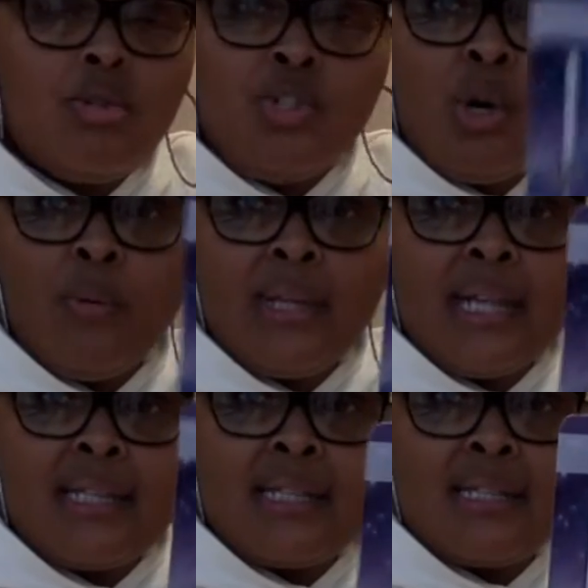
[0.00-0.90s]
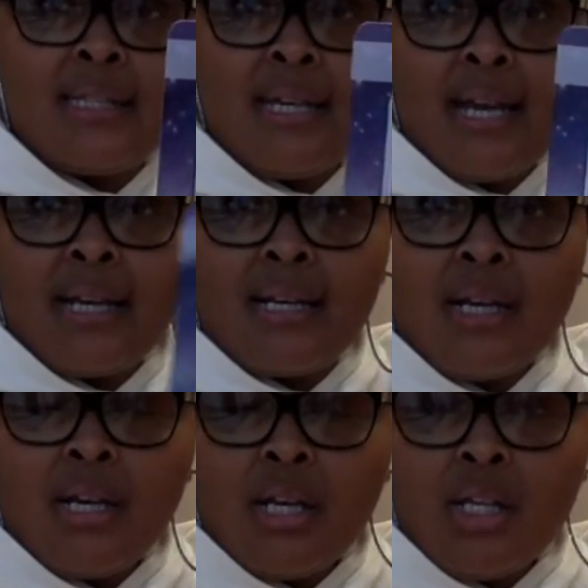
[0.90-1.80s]
Knowing that this is the end.
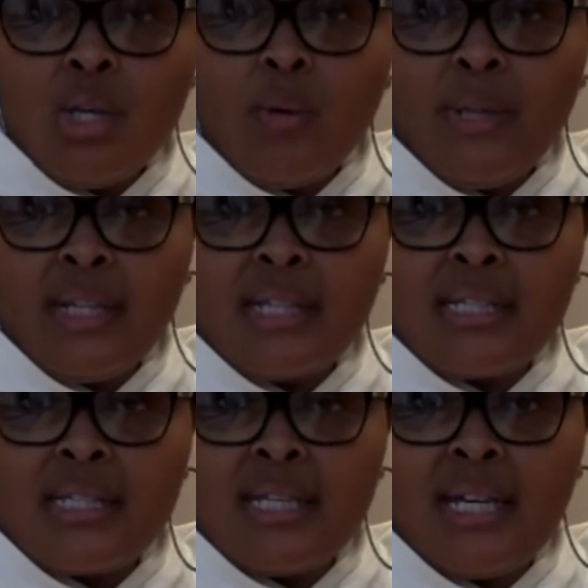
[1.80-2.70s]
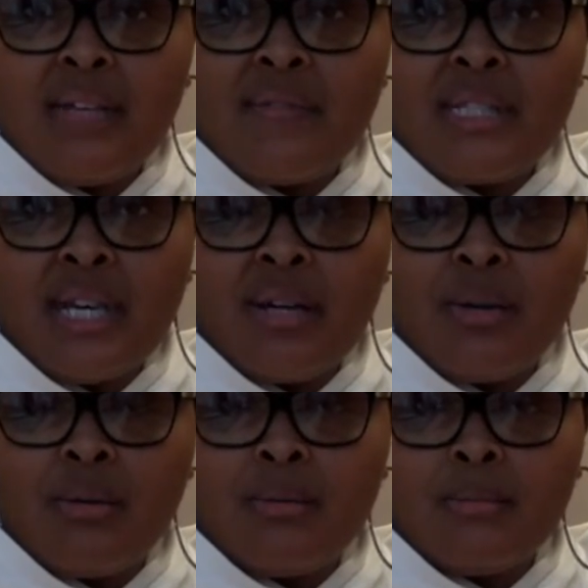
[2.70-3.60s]
Knowing that this is the end of a
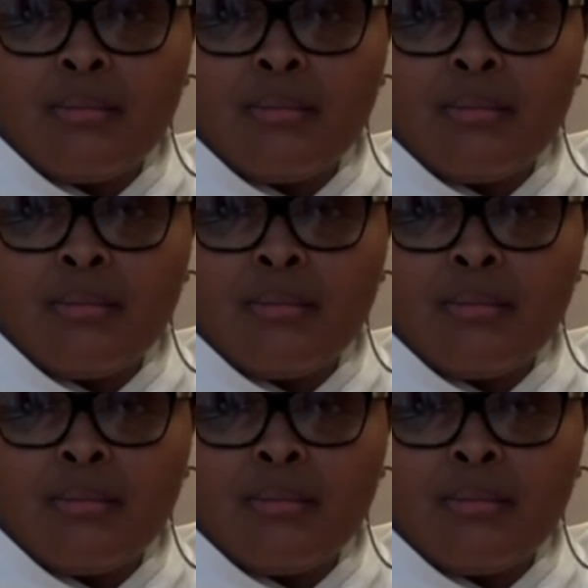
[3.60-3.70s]
cycle.